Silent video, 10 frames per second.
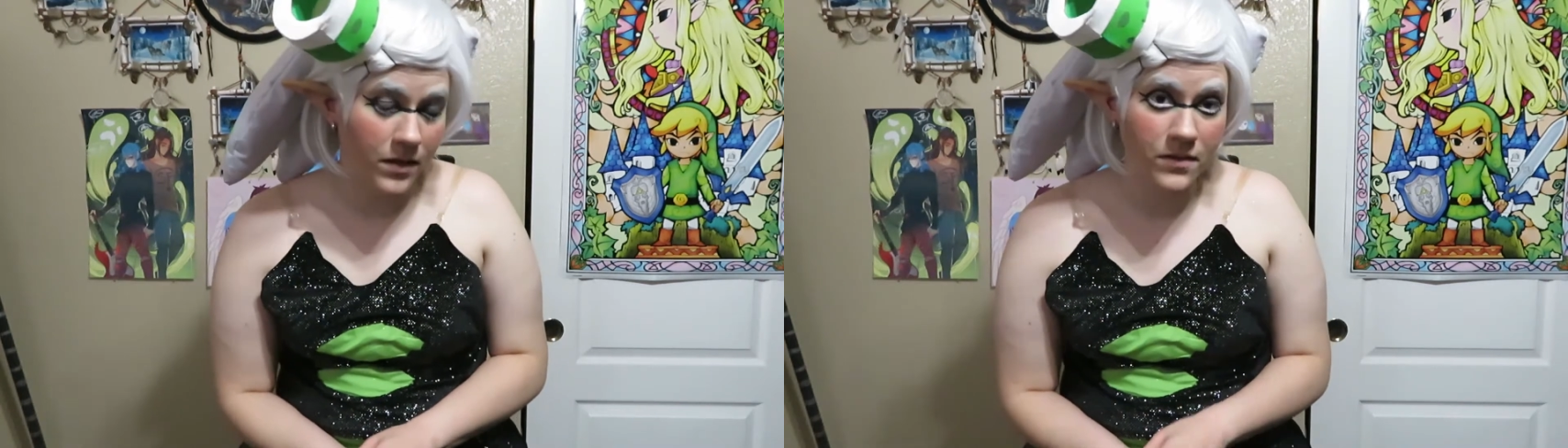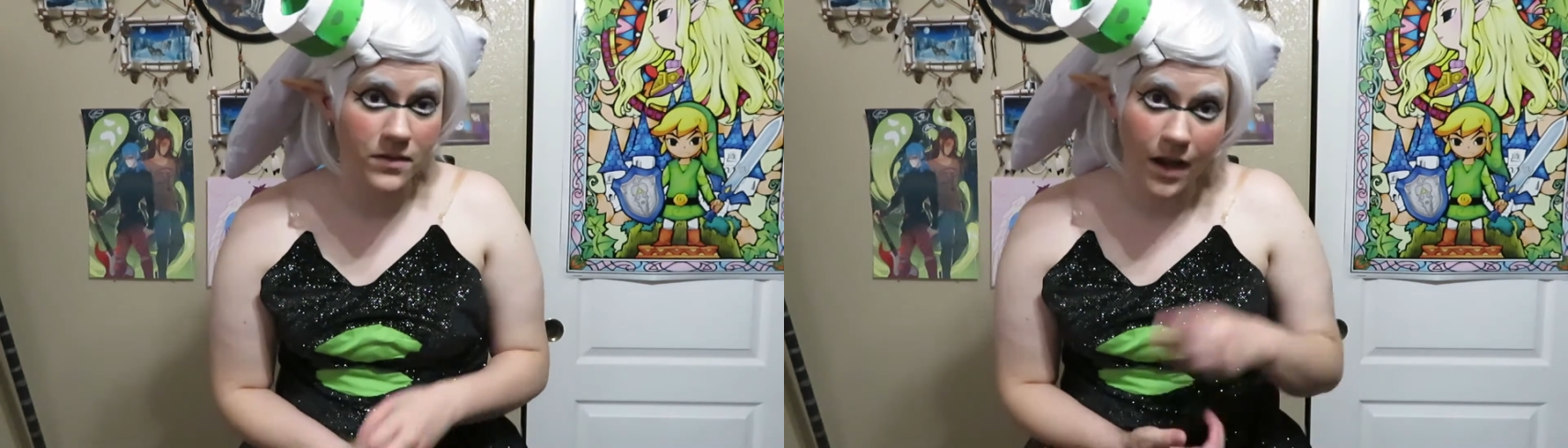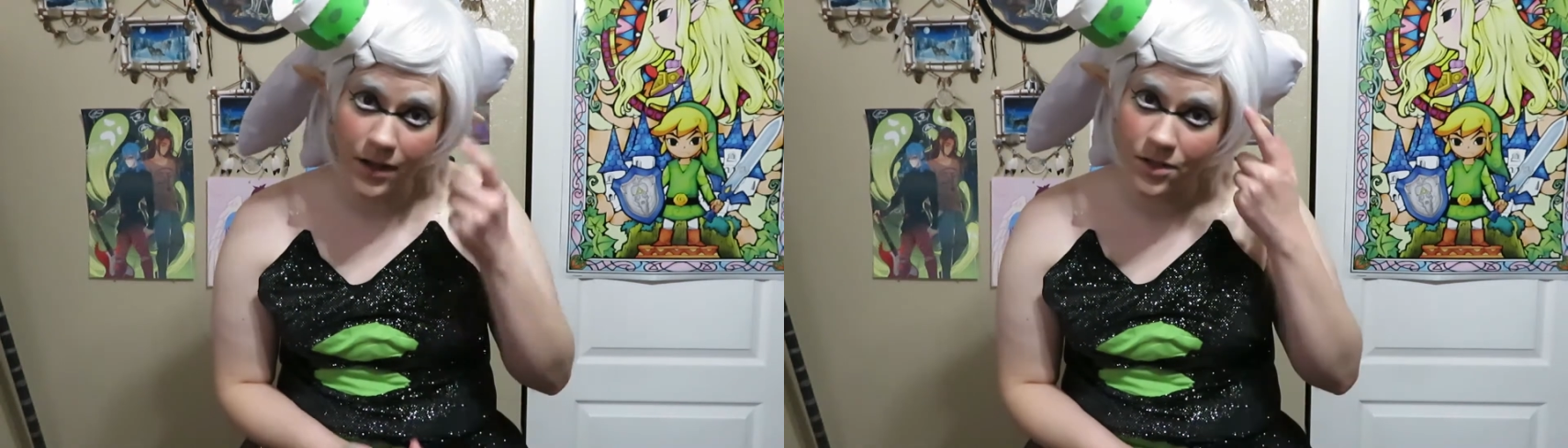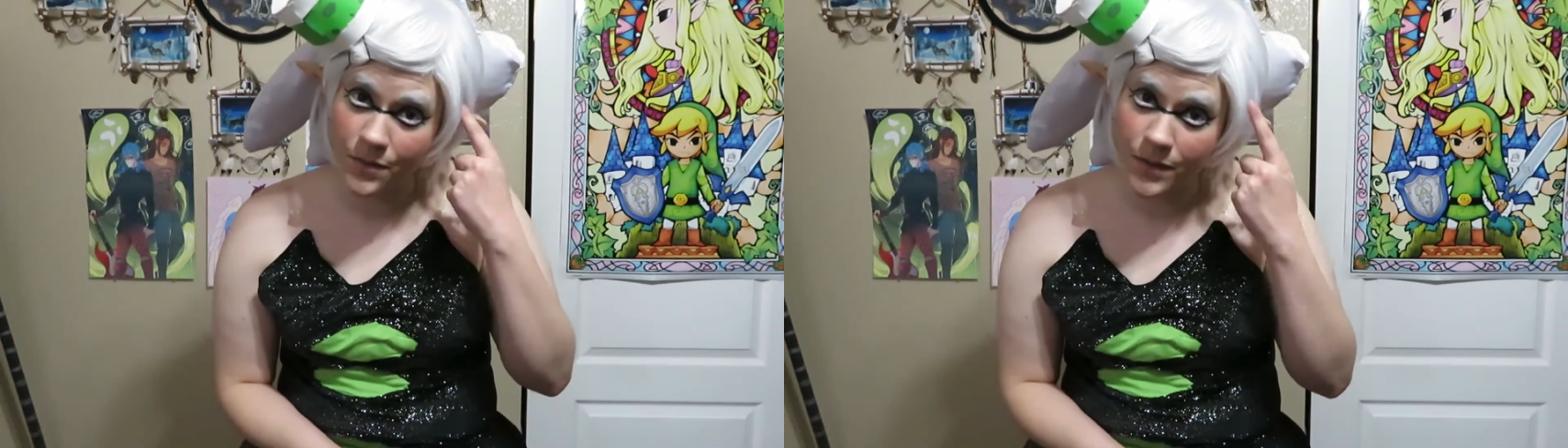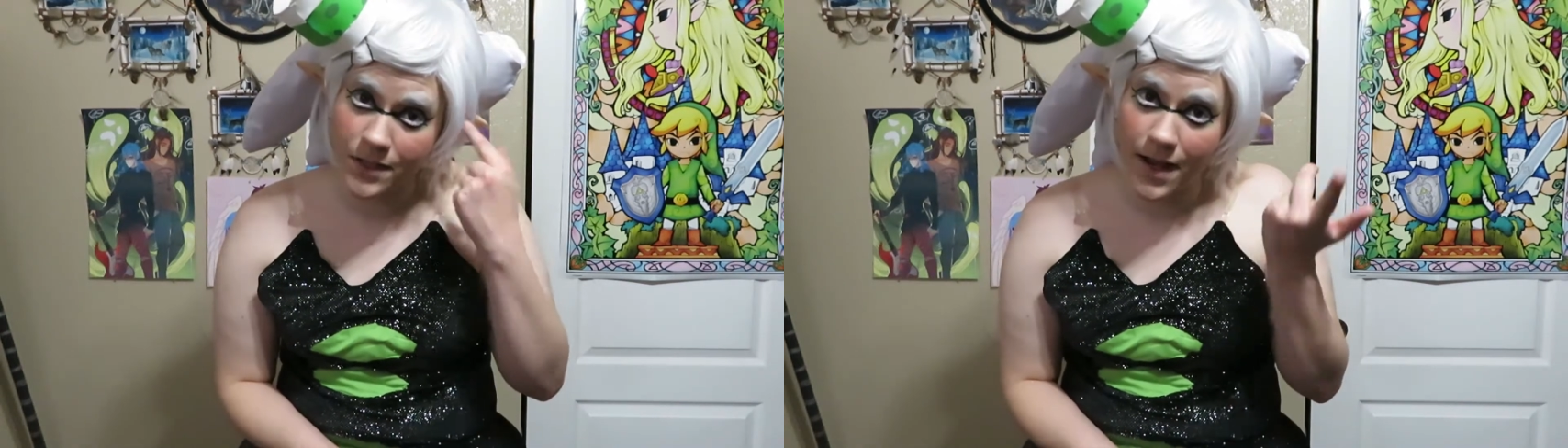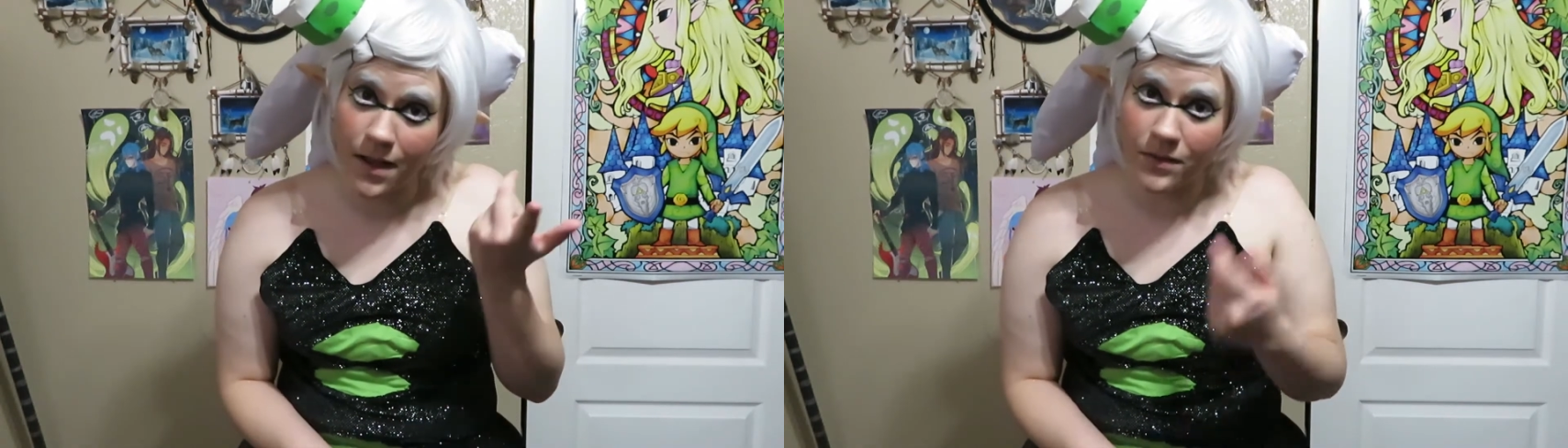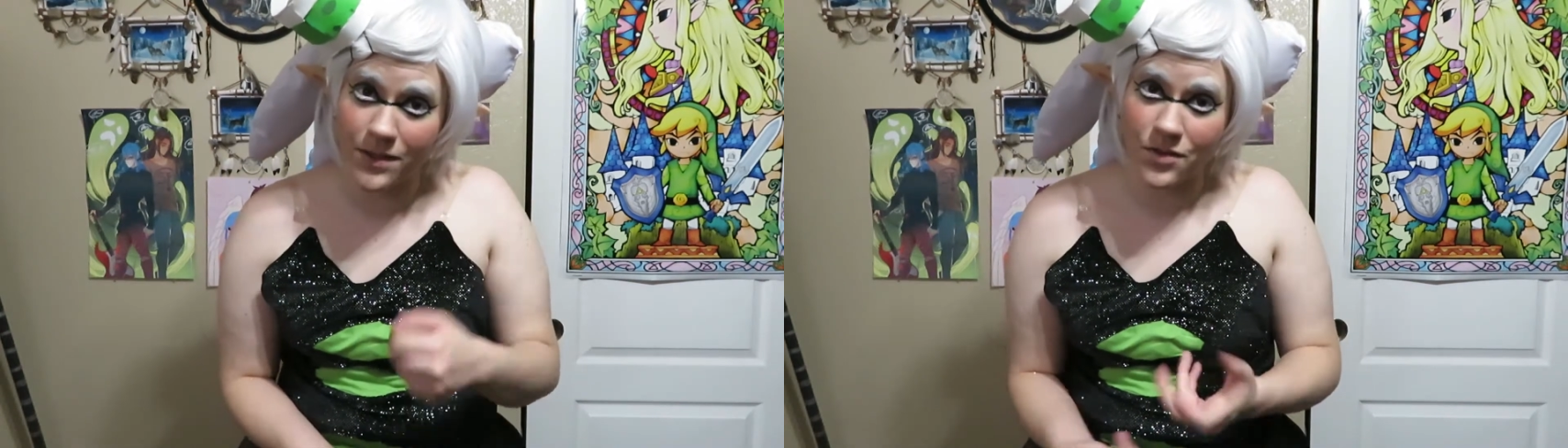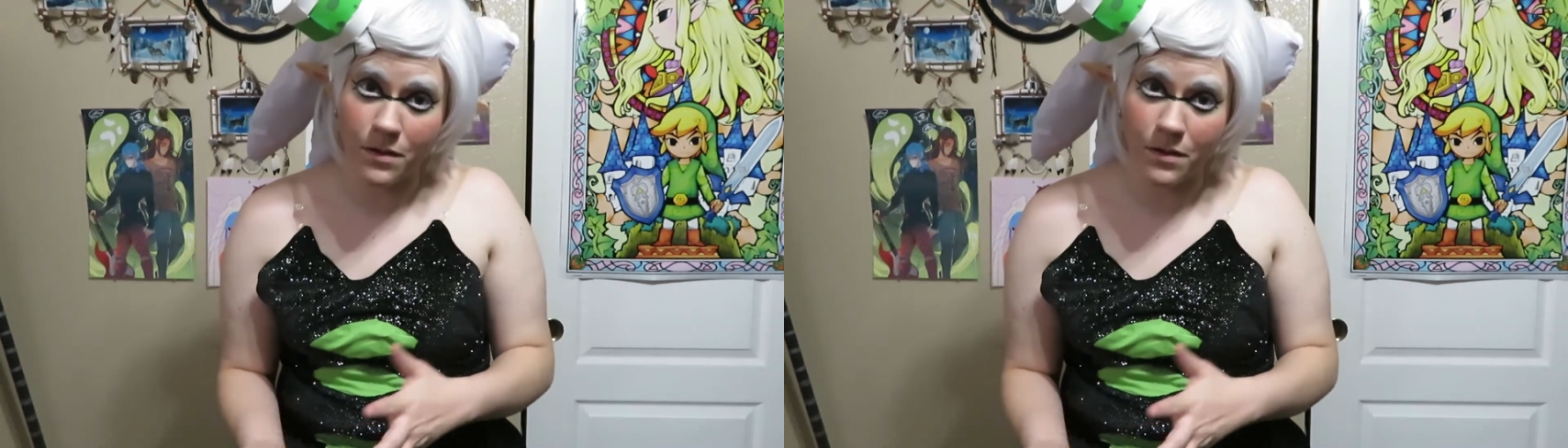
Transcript: else I could just restyle this,